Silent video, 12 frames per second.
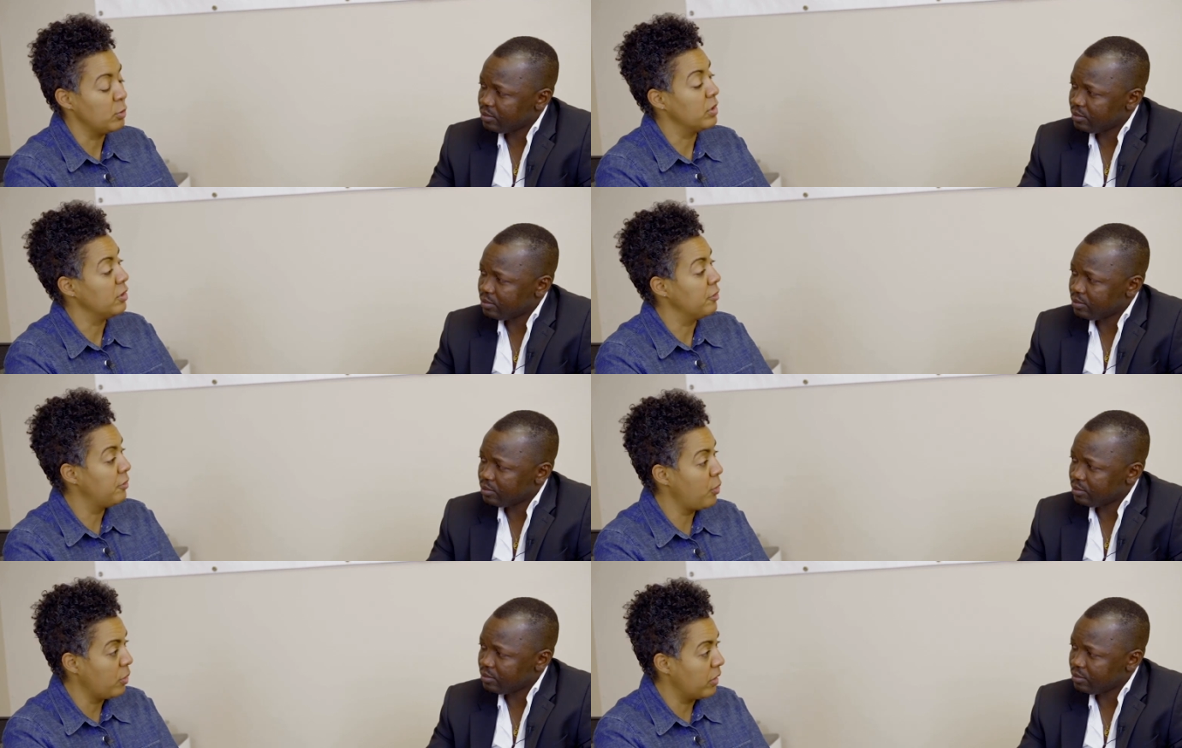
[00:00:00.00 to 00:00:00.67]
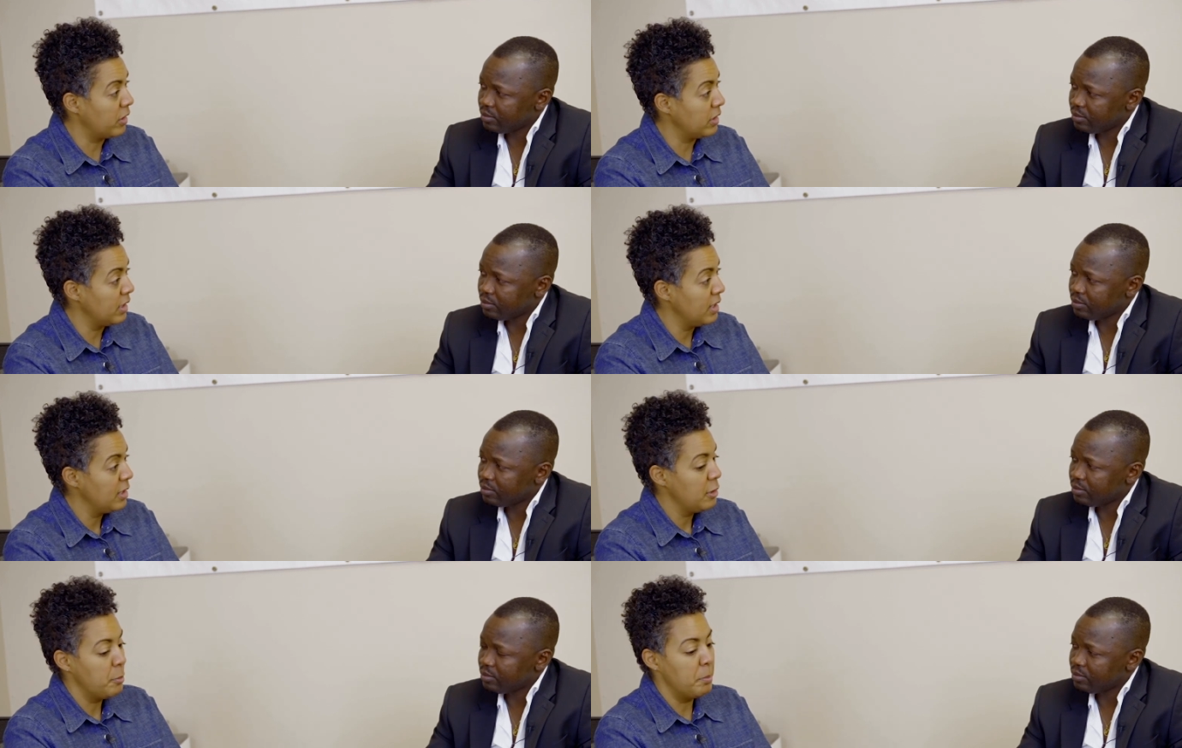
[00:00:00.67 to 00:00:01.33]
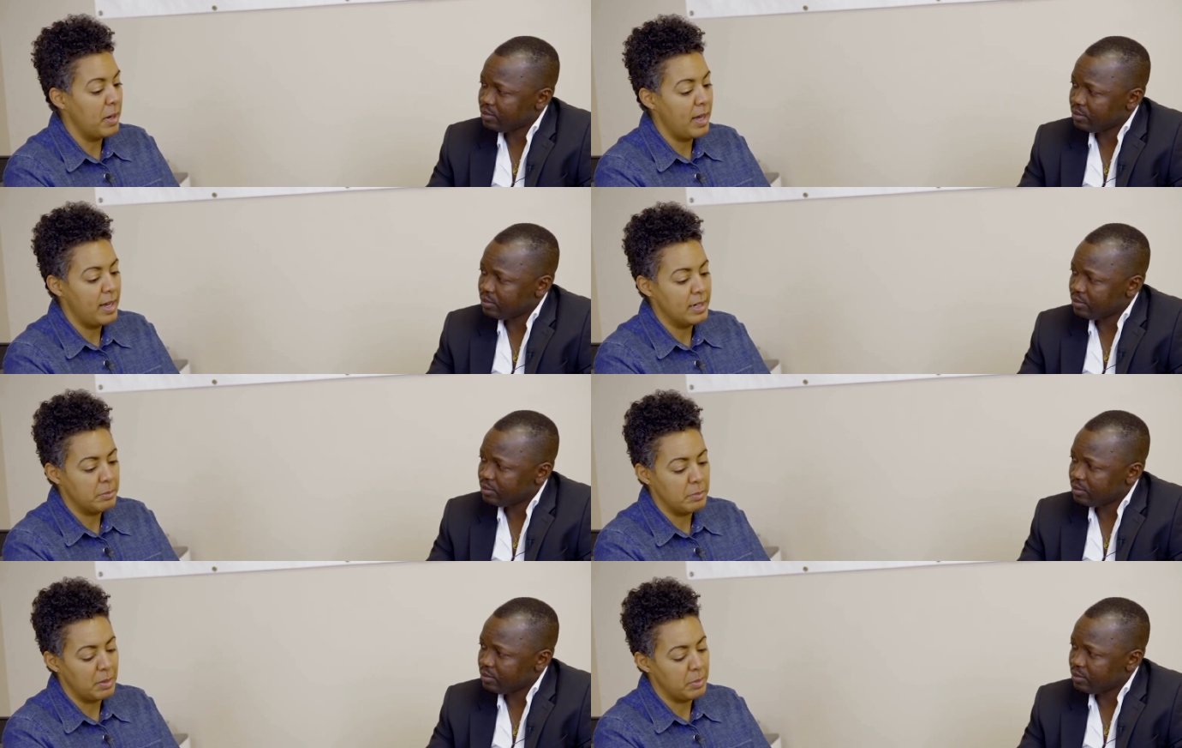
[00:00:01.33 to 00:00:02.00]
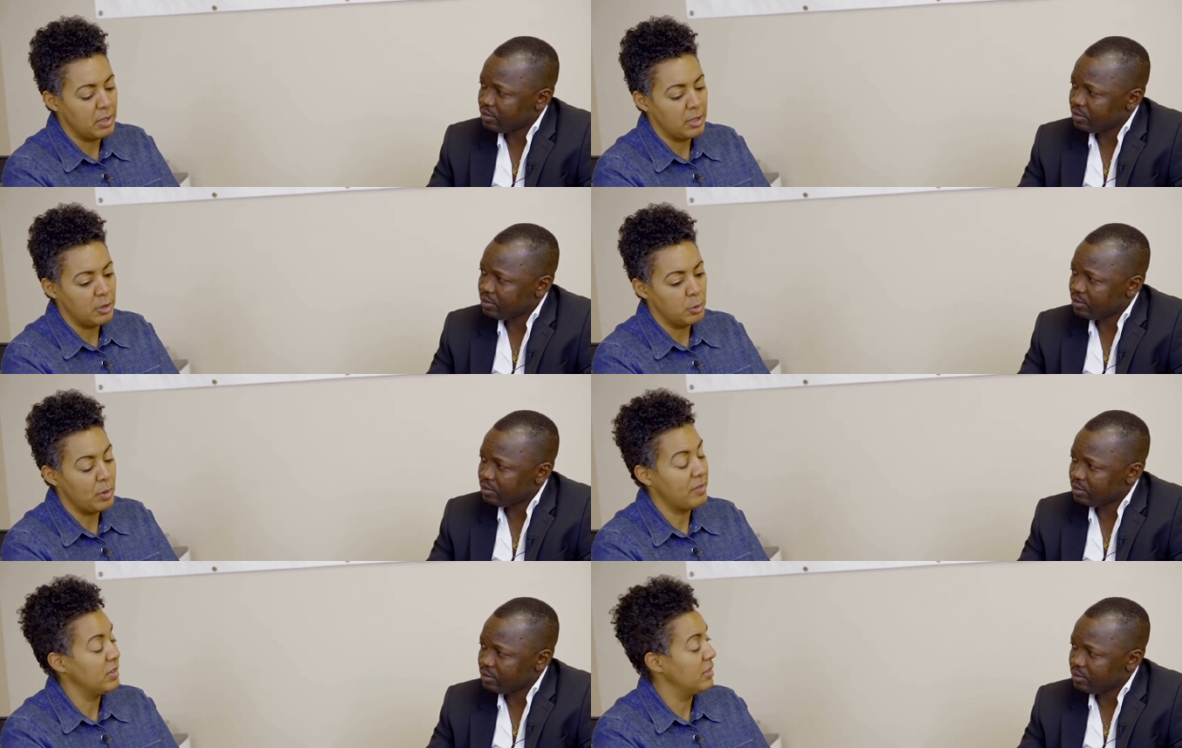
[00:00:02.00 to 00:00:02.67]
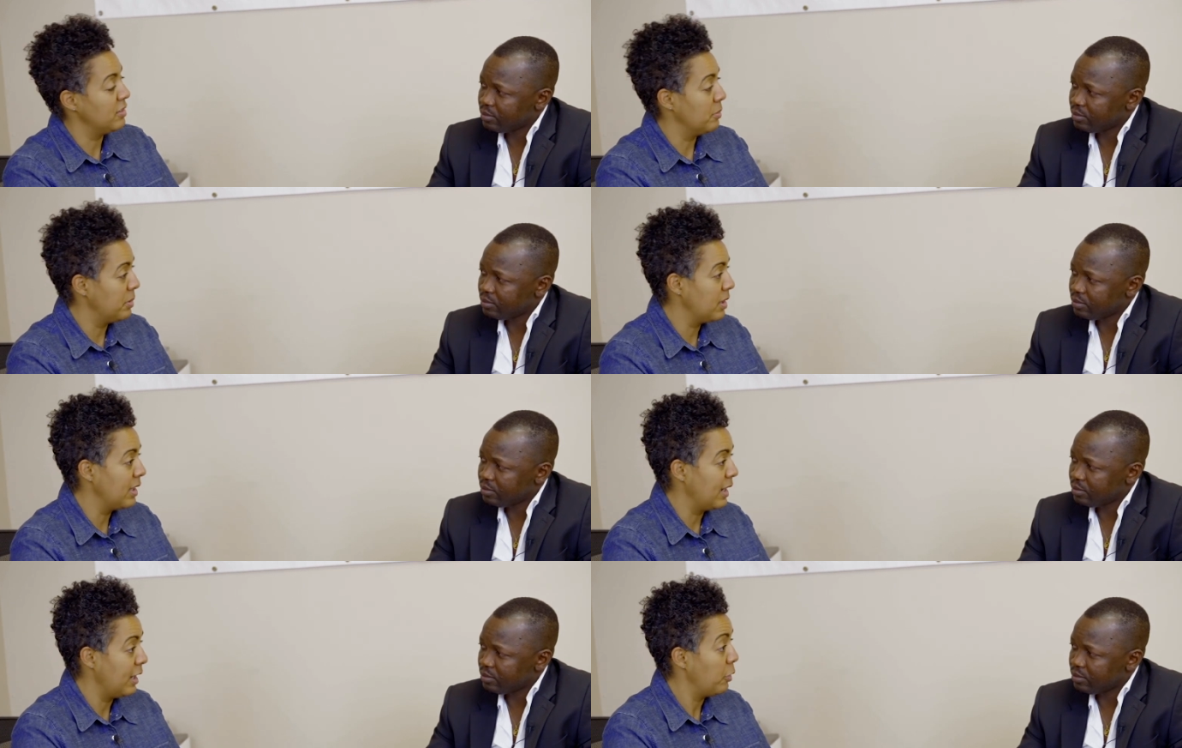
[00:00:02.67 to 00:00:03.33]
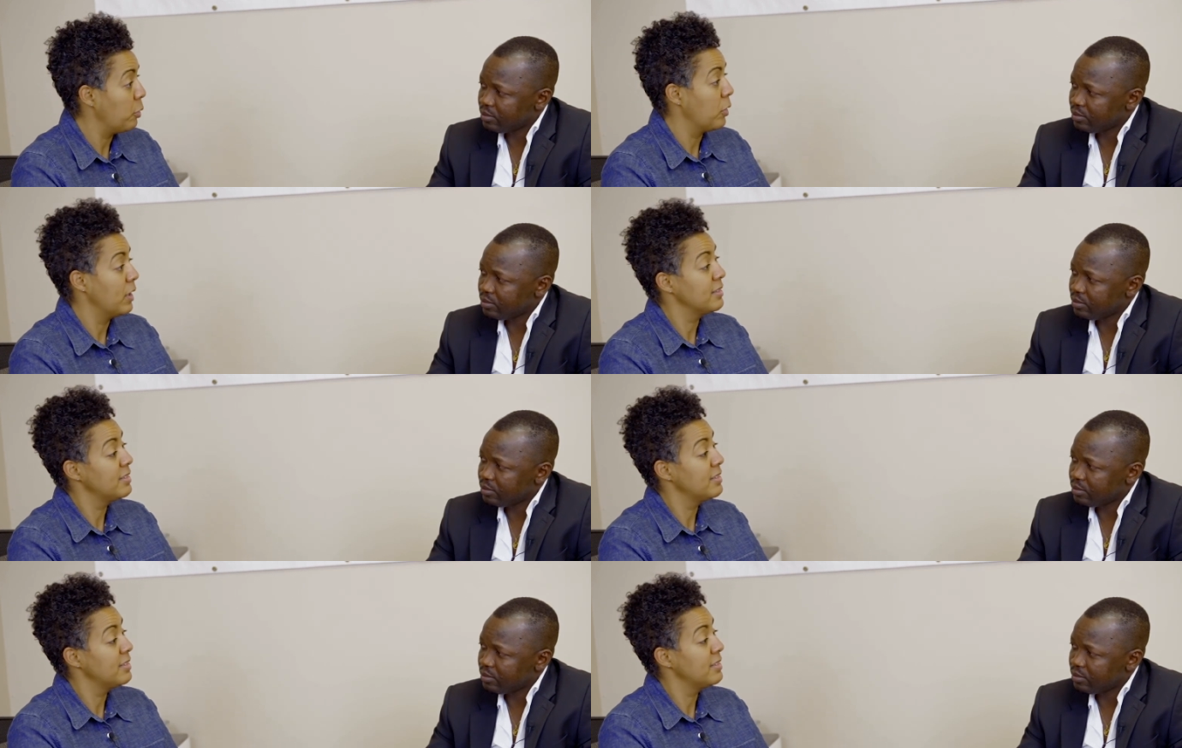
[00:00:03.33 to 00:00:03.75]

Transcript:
Speaker 1: you can afford, but maybe you have a disability or a